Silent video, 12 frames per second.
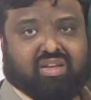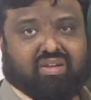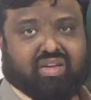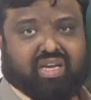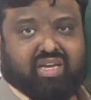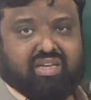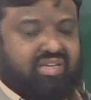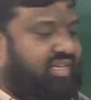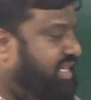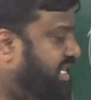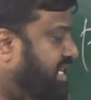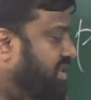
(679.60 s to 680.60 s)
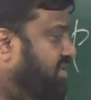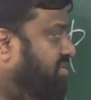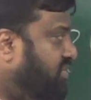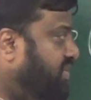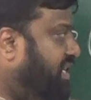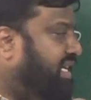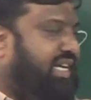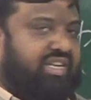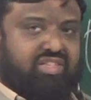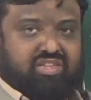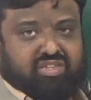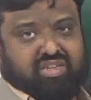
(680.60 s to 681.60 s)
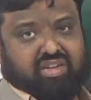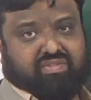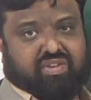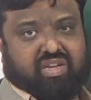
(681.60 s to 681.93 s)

okay, and then you're going to get this curve.